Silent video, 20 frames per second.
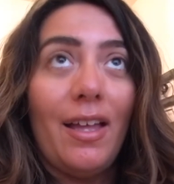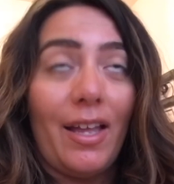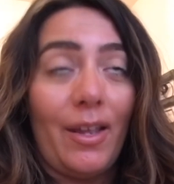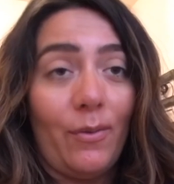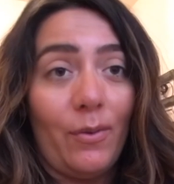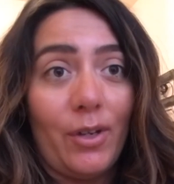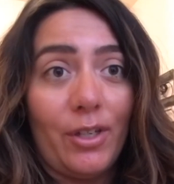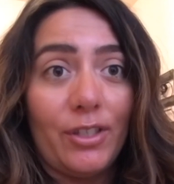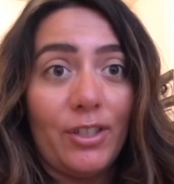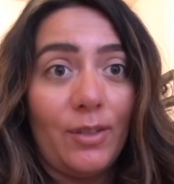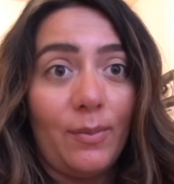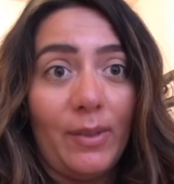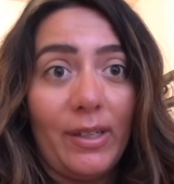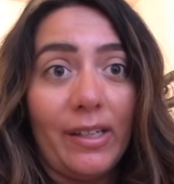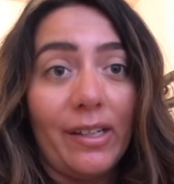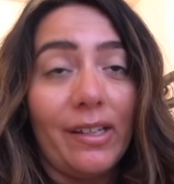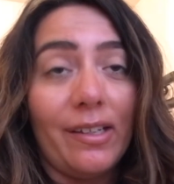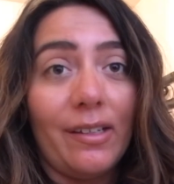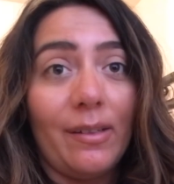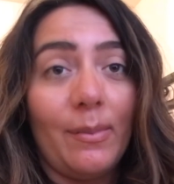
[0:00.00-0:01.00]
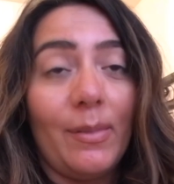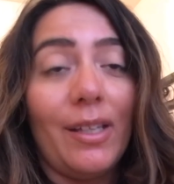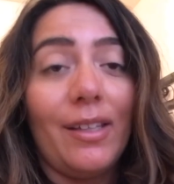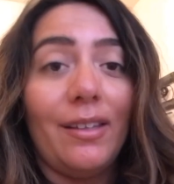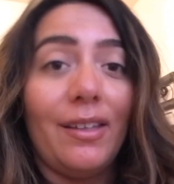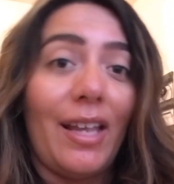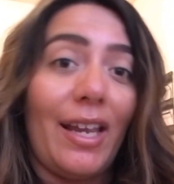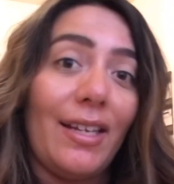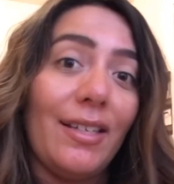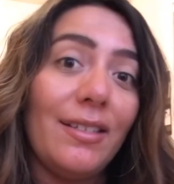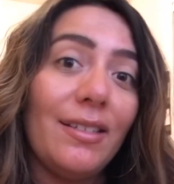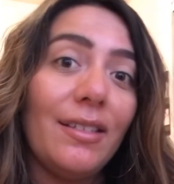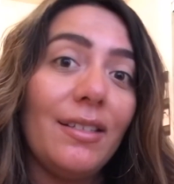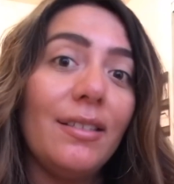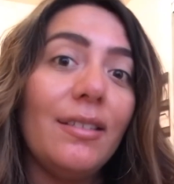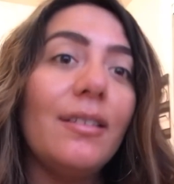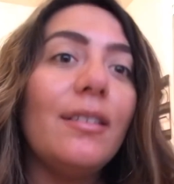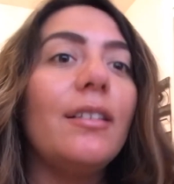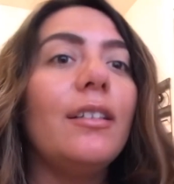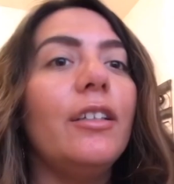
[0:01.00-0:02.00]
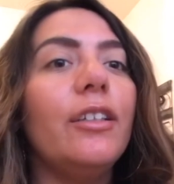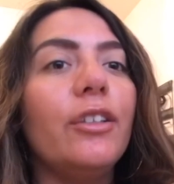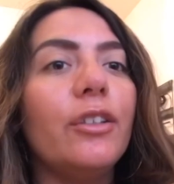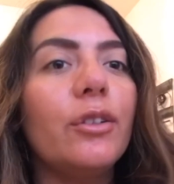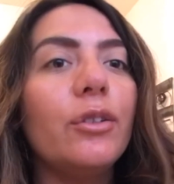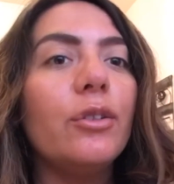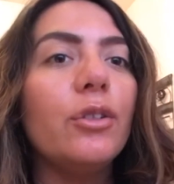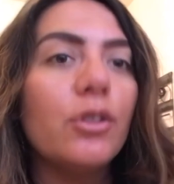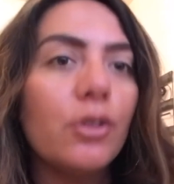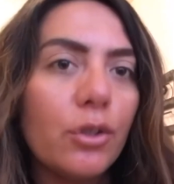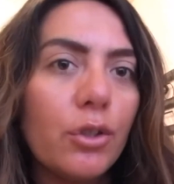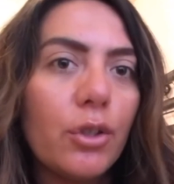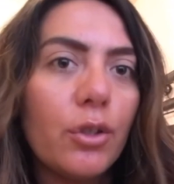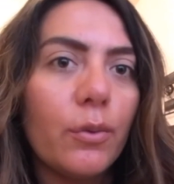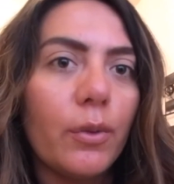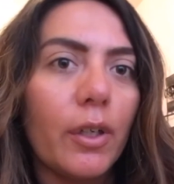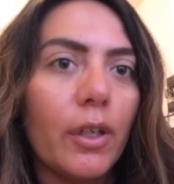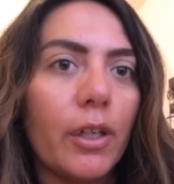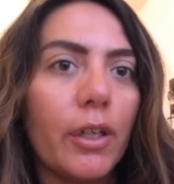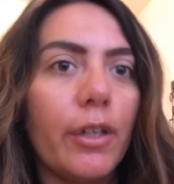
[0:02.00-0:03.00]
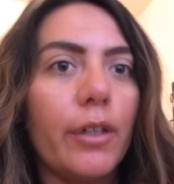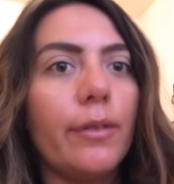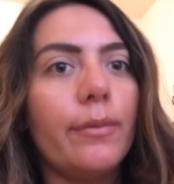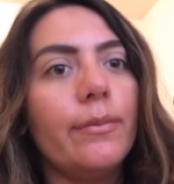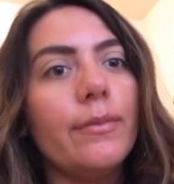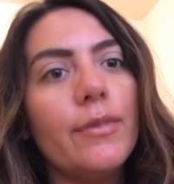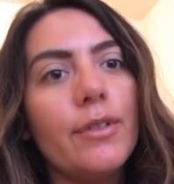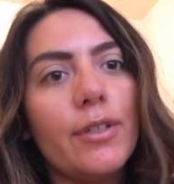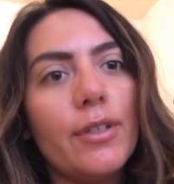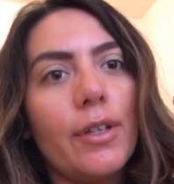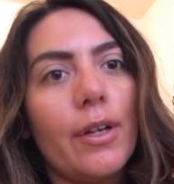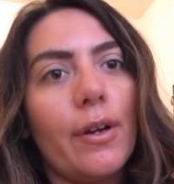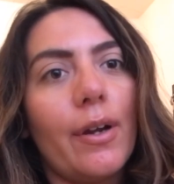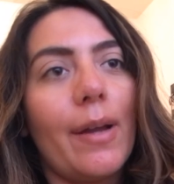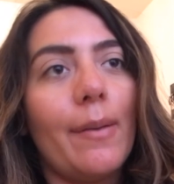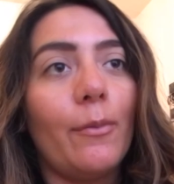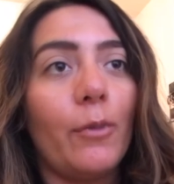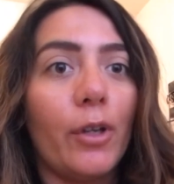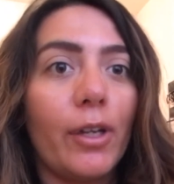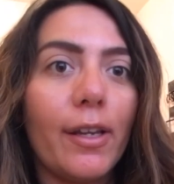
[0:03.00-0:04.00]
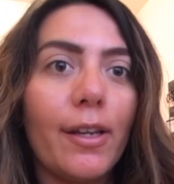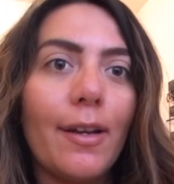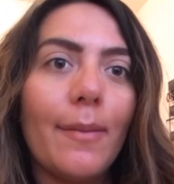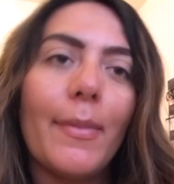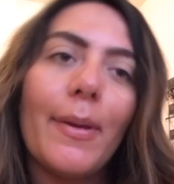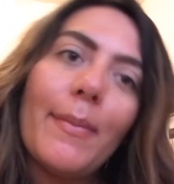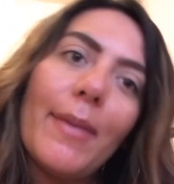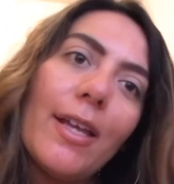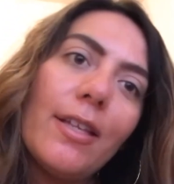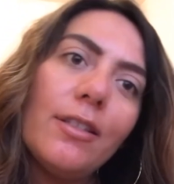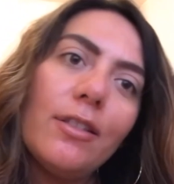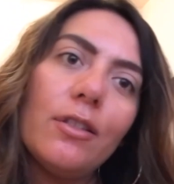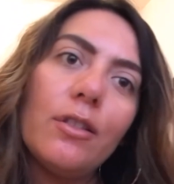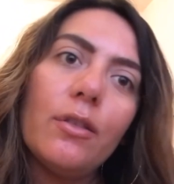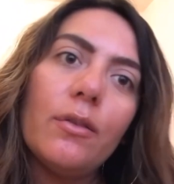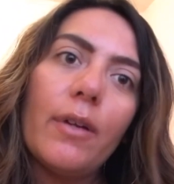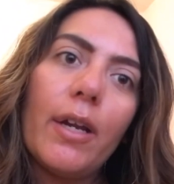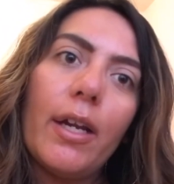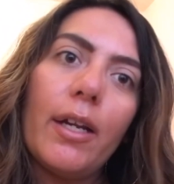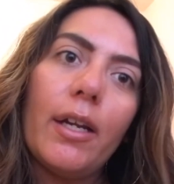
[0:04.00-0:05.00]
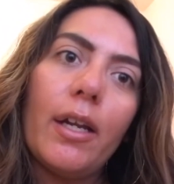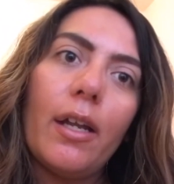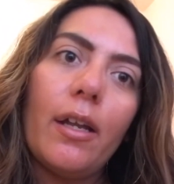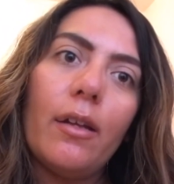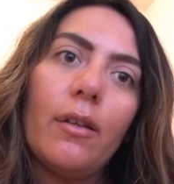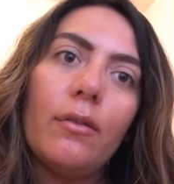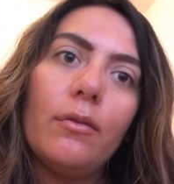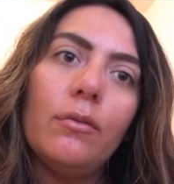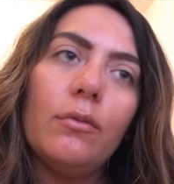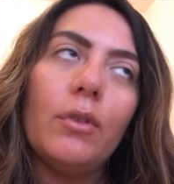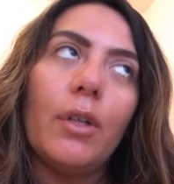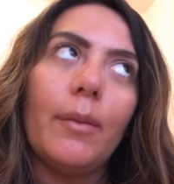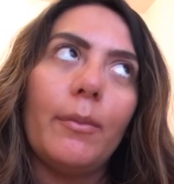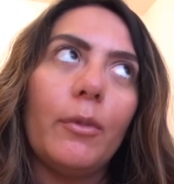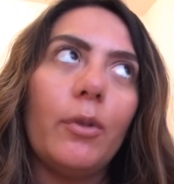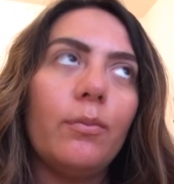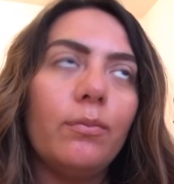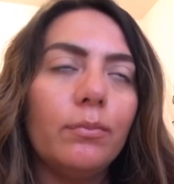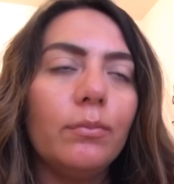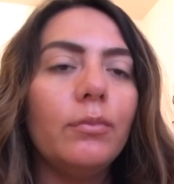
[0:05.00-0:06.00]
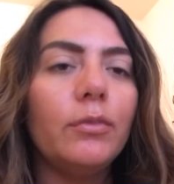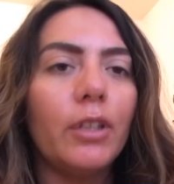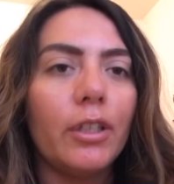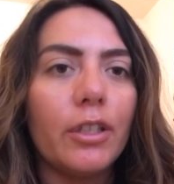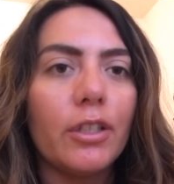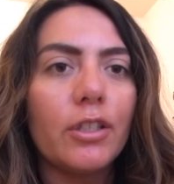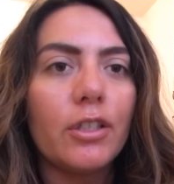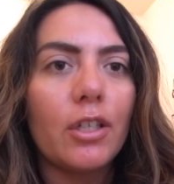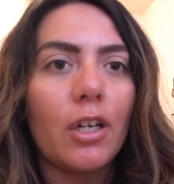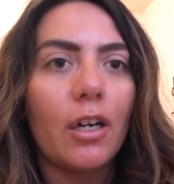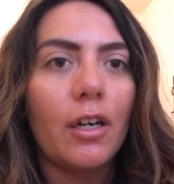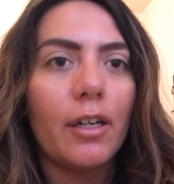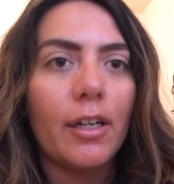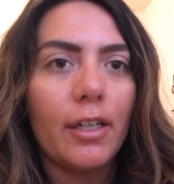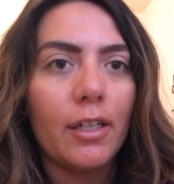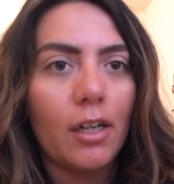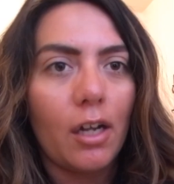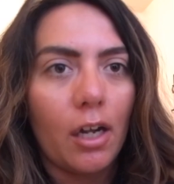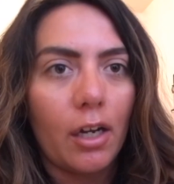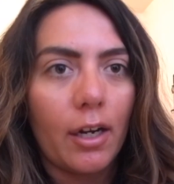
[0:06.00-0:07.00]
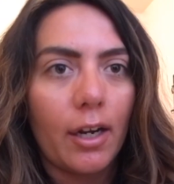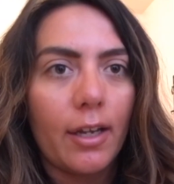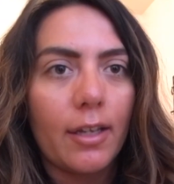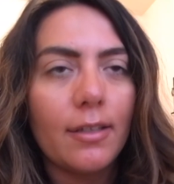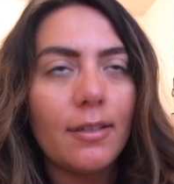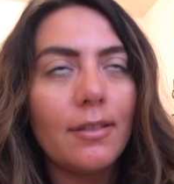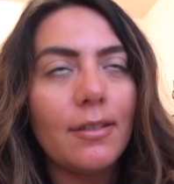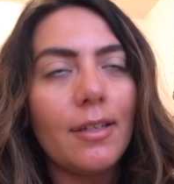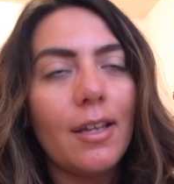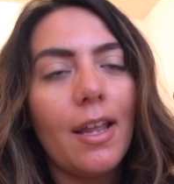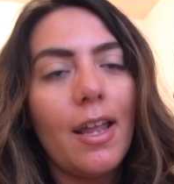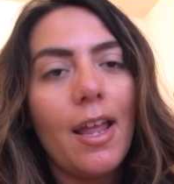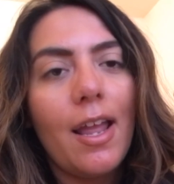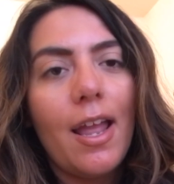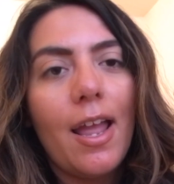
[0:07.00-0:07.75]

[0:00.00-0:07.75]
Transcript: I want to become a licensed clinical social worker. So I'm working on my master's right now. Well, I'm going to start in August.